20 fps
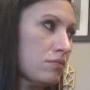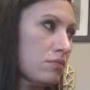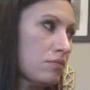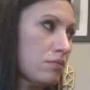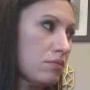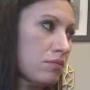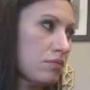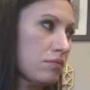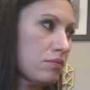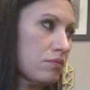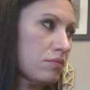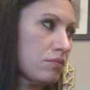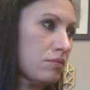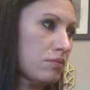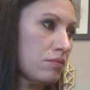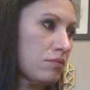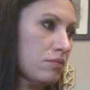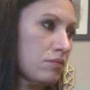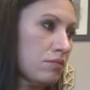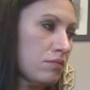
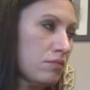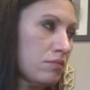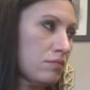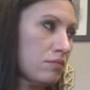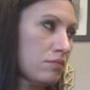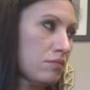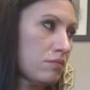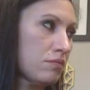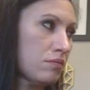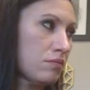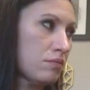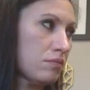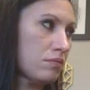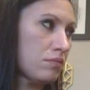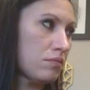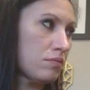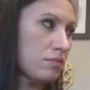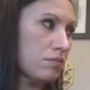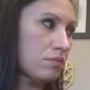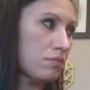
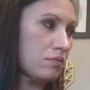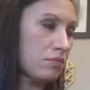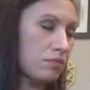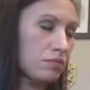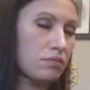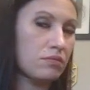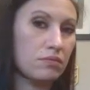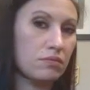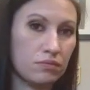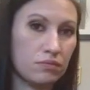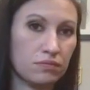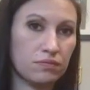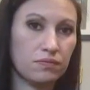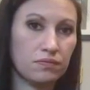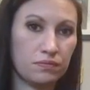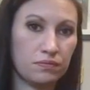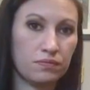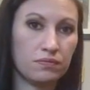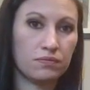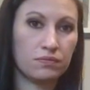
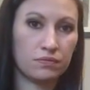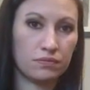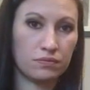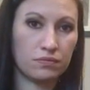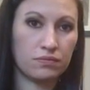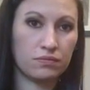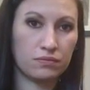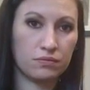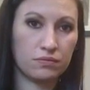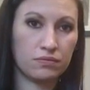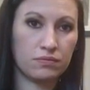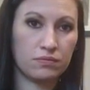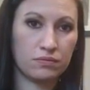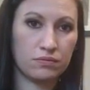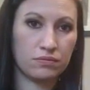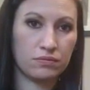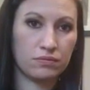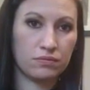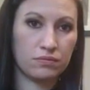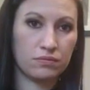
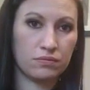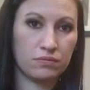(silent)